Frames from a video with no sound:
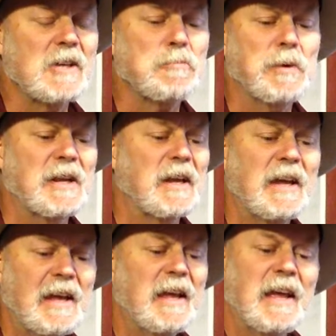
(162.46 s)
It's been
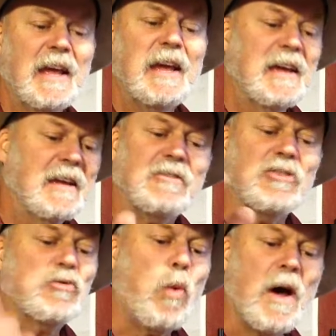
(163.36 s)

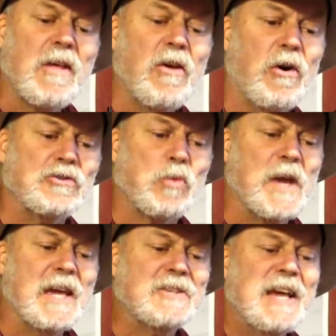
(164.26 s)
just one of those
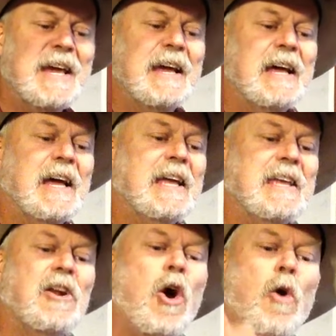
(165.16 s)
weeks.
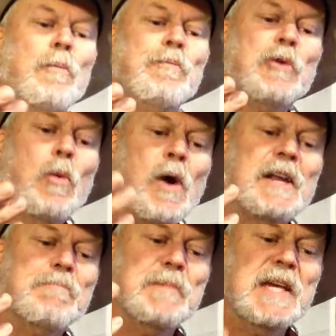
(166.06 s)
You know
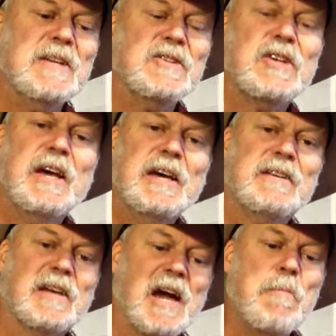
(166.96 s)
what it means
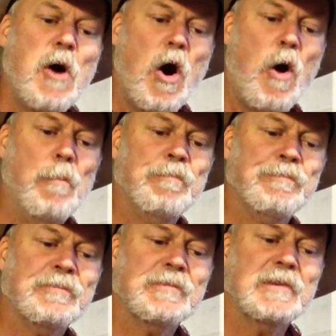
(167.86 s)
to come home
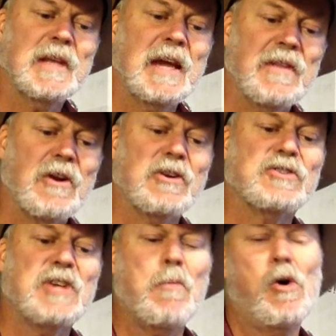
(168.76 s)
and there
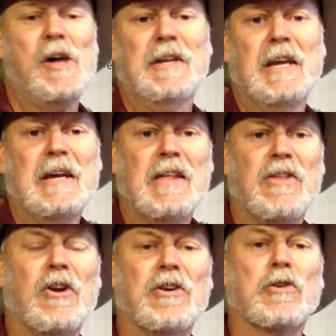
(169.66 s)
is someone
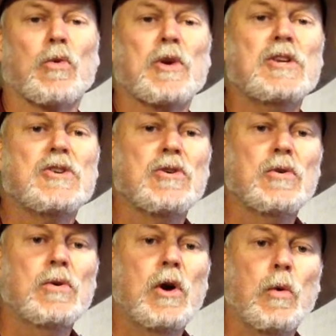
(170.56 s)
there to greet
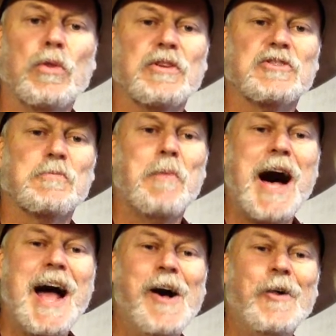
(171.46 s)
you with a
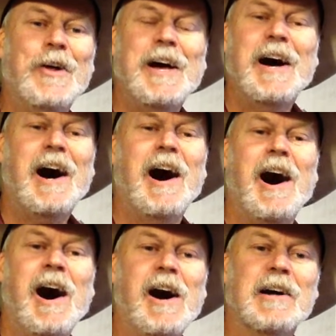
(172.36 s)
smile, a
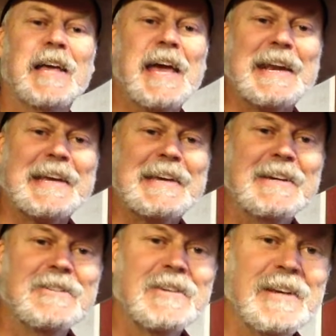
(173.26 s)
hug, and a
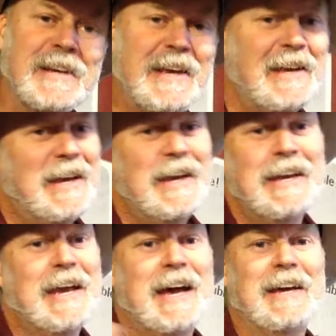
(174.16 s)
kiss?
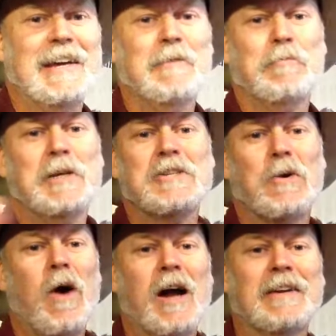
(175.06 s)
Yeah, it means
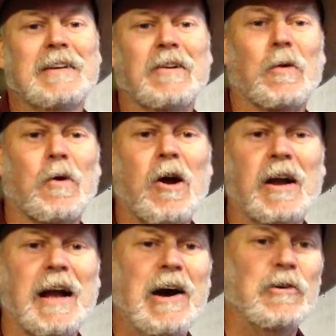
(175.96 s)
you walked into the
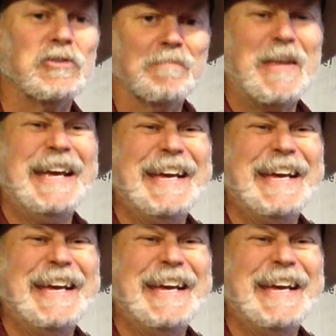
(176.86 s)
wrong house.